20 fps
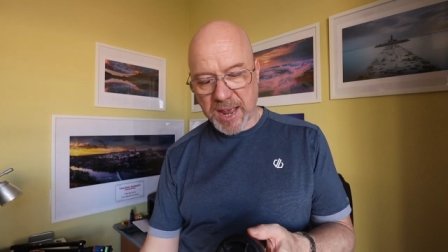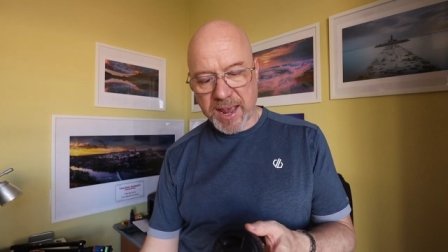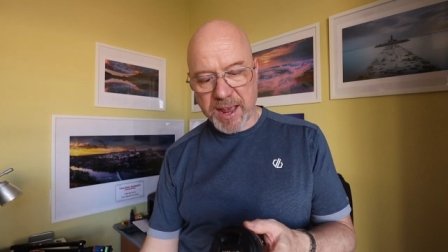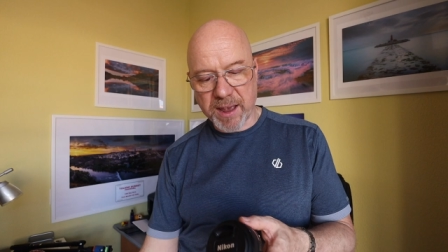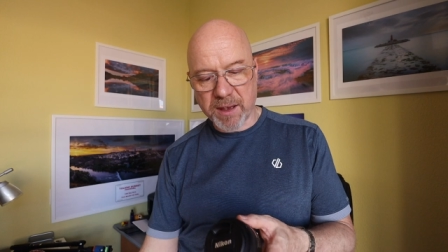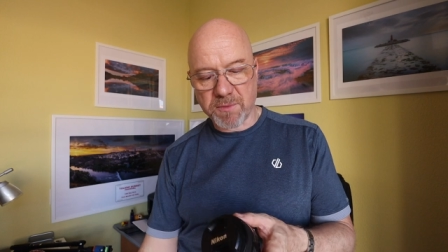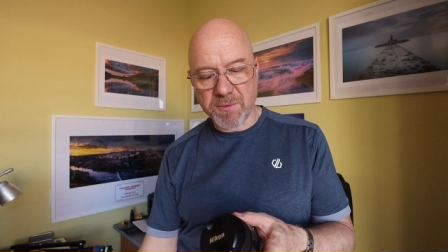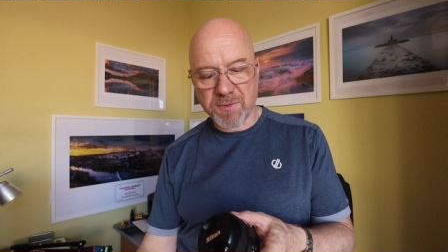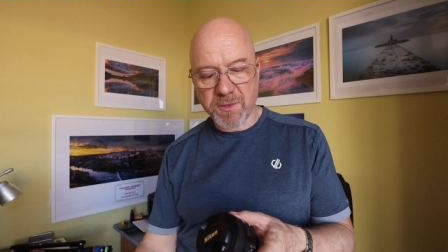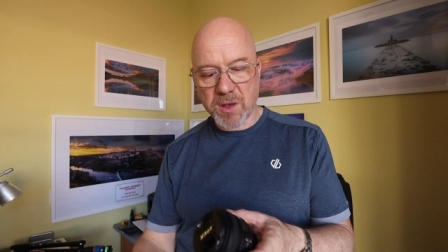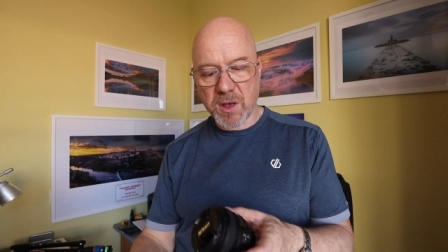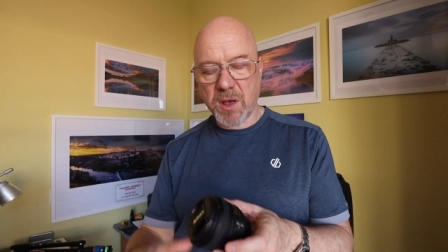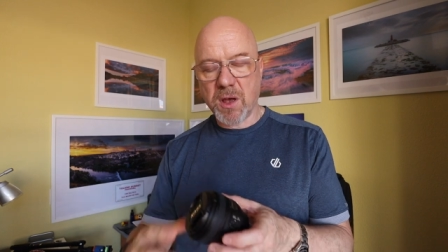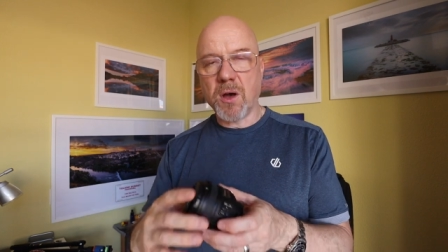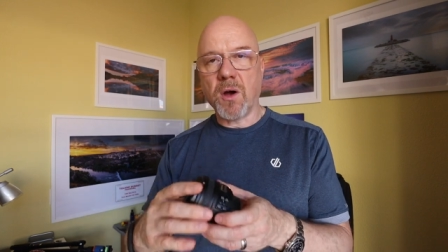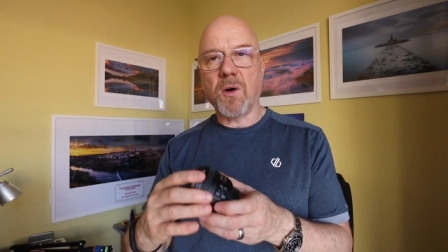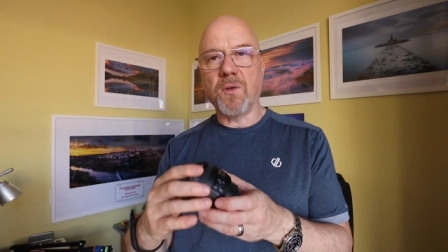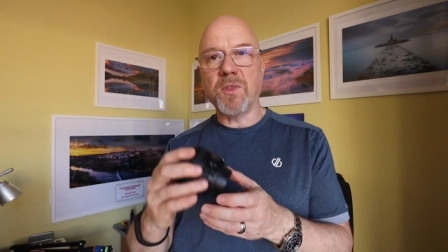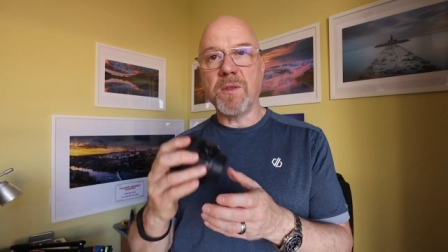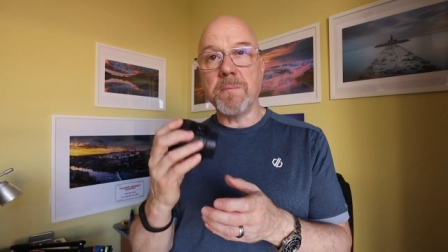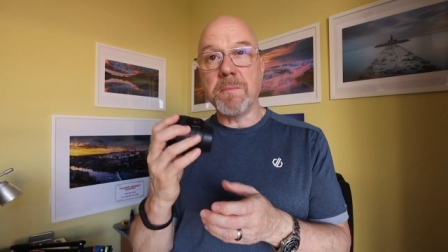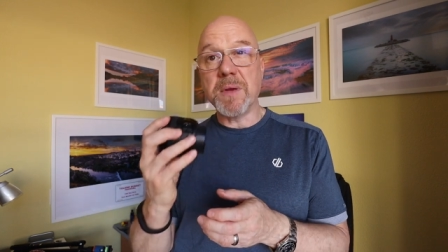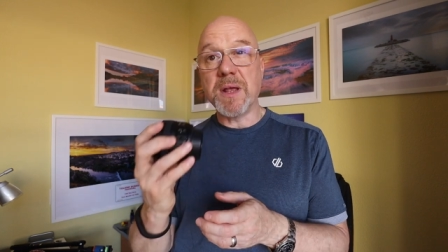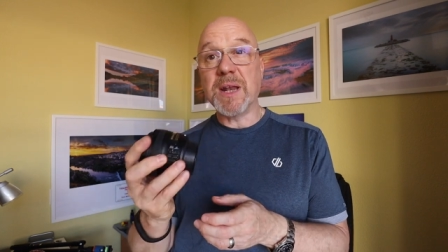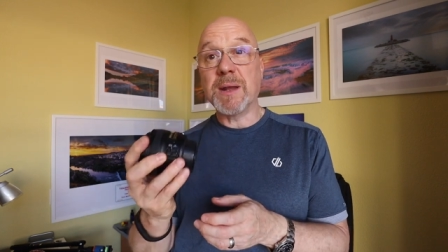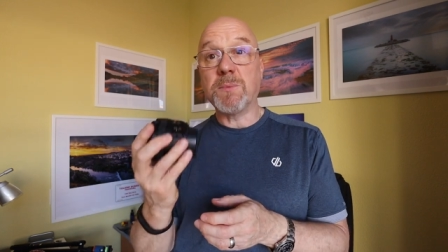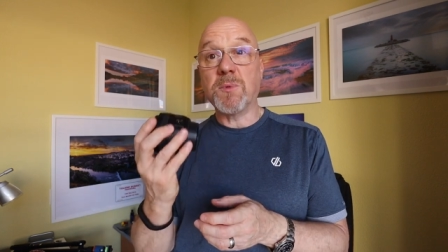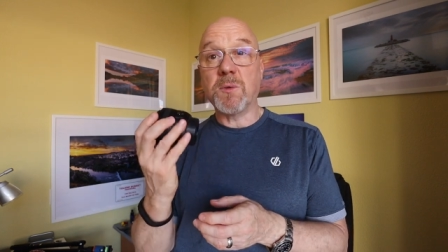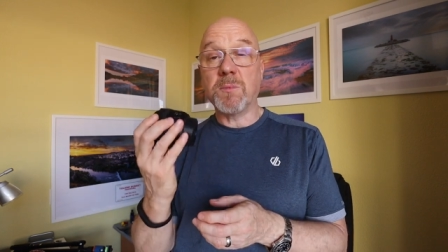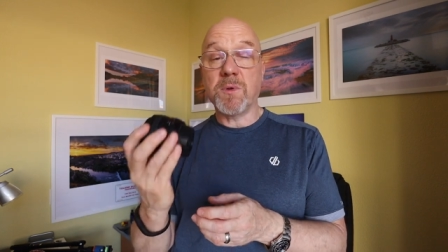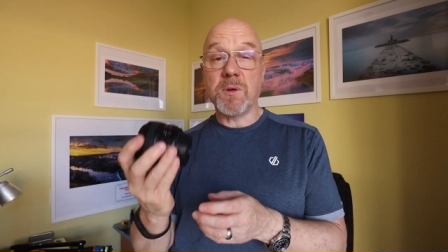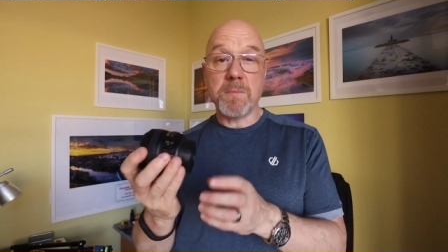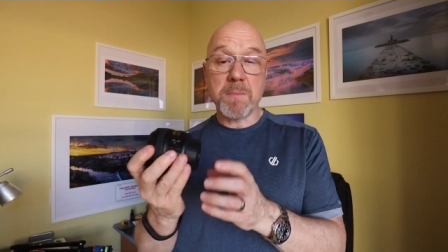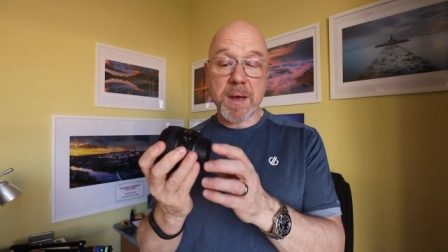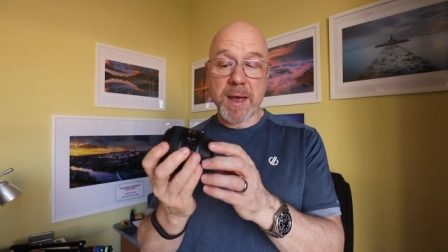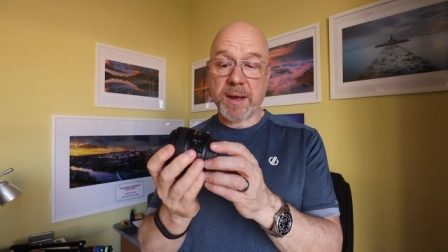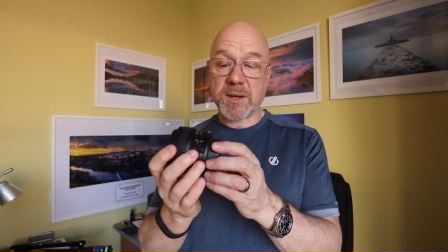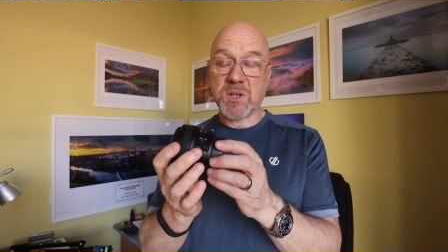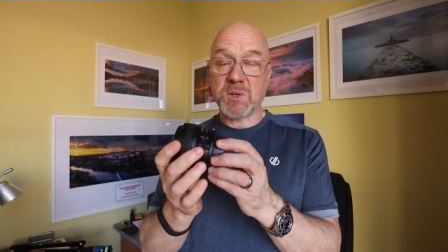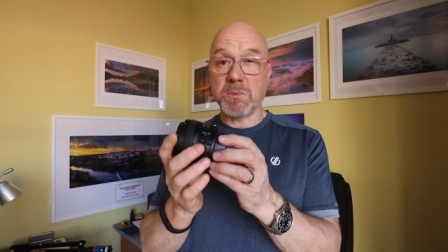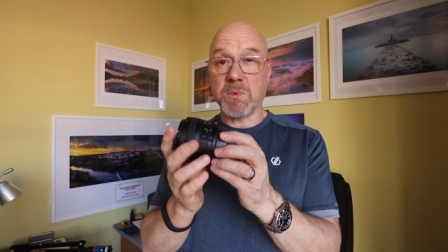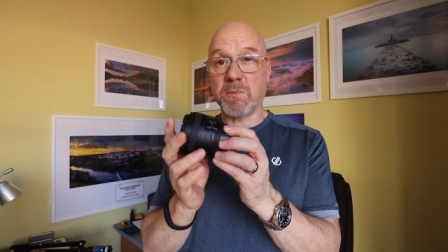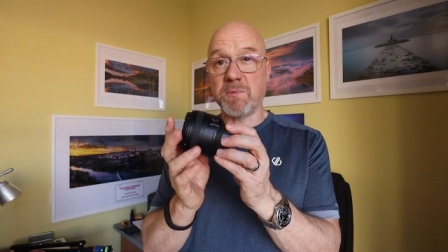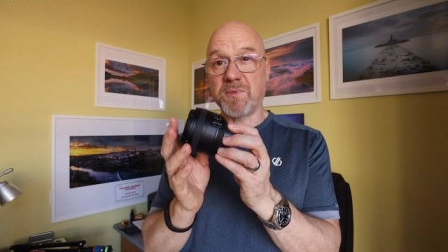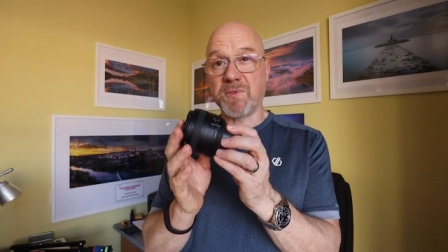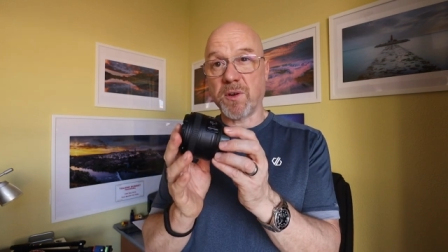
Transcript: have on the minimum and maximum